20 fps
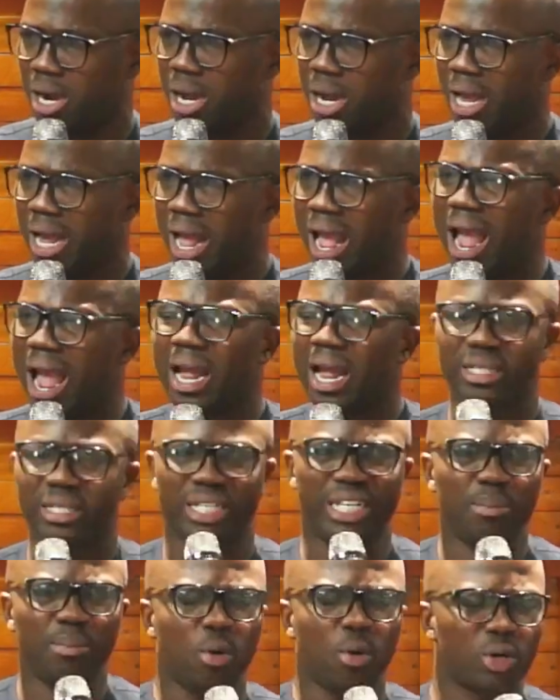and
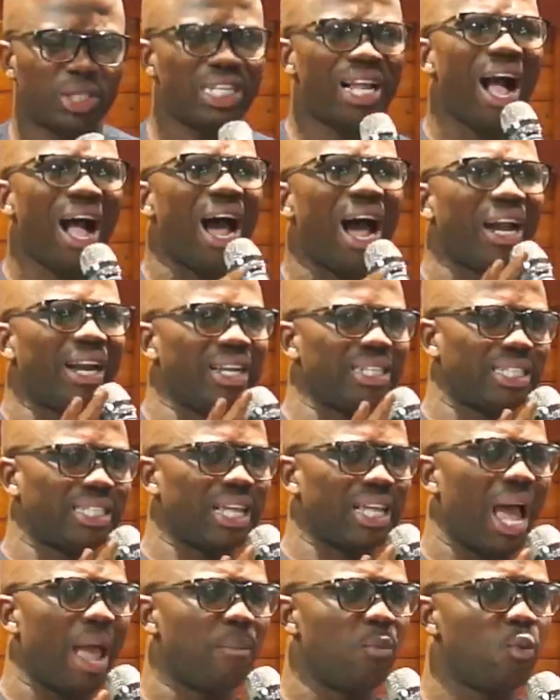Timothy at this
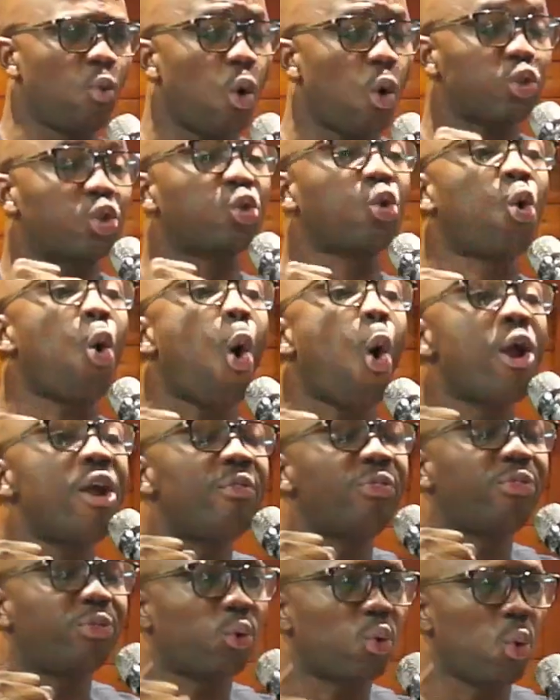time was going
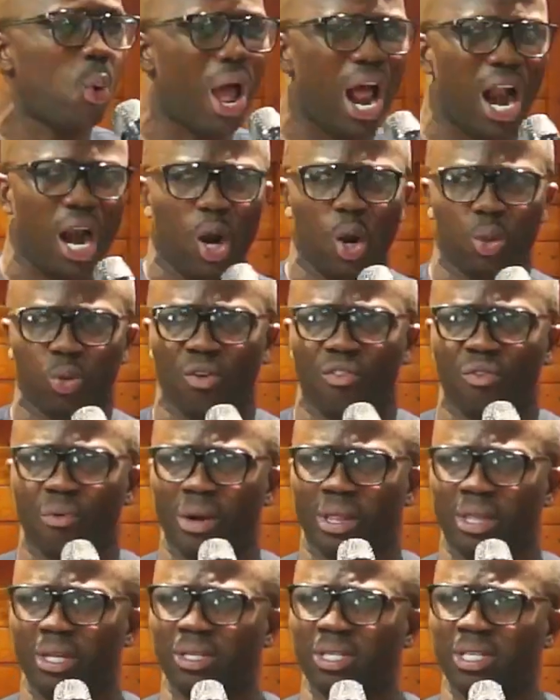through a lot of
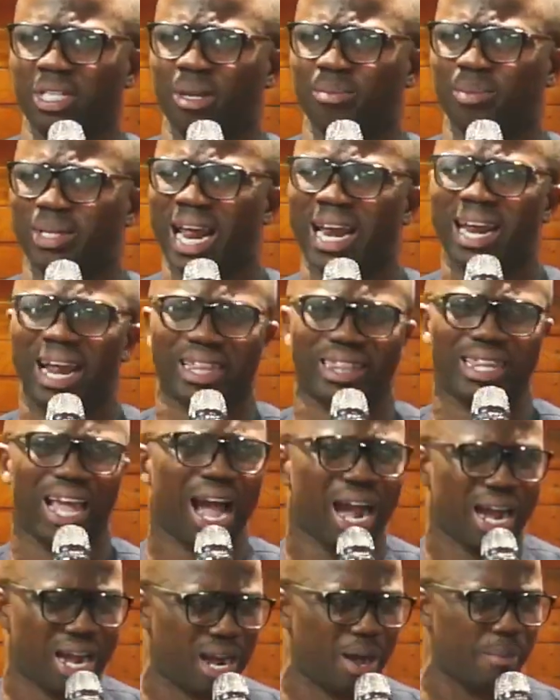criticisms and
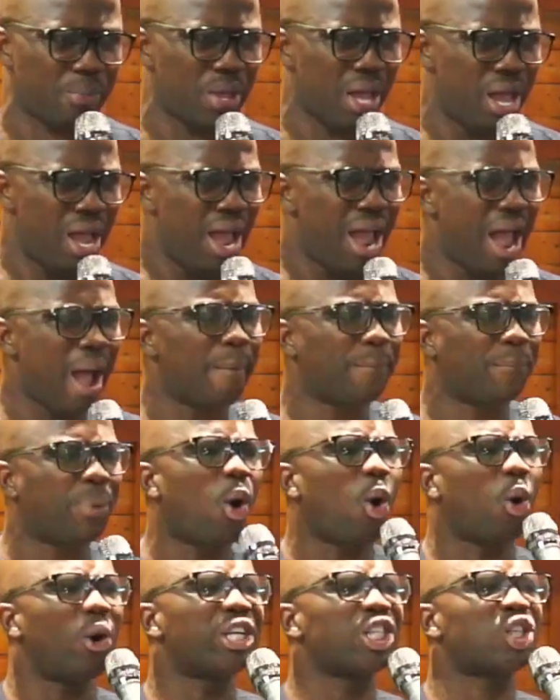attack. And Paul
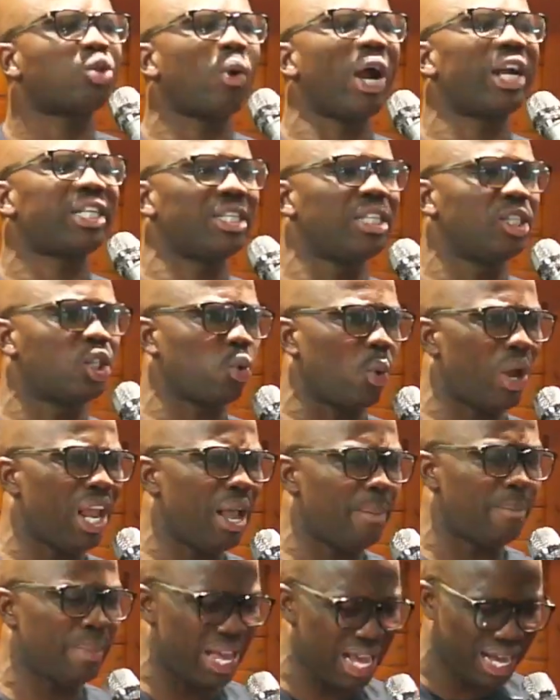is writing to him.
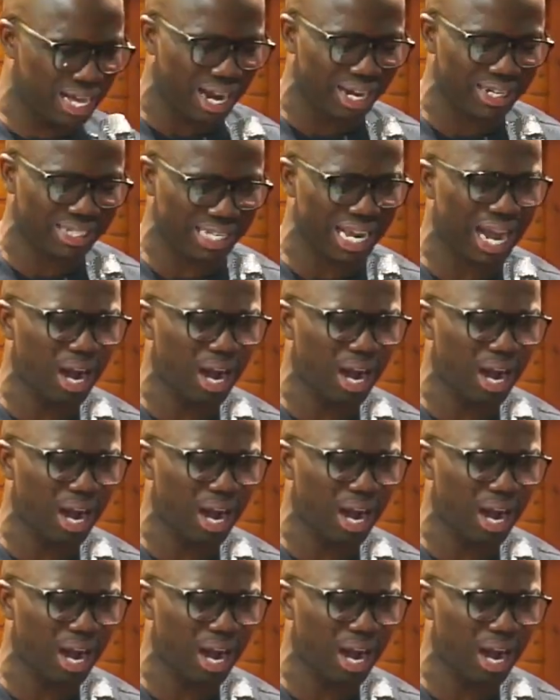He can tell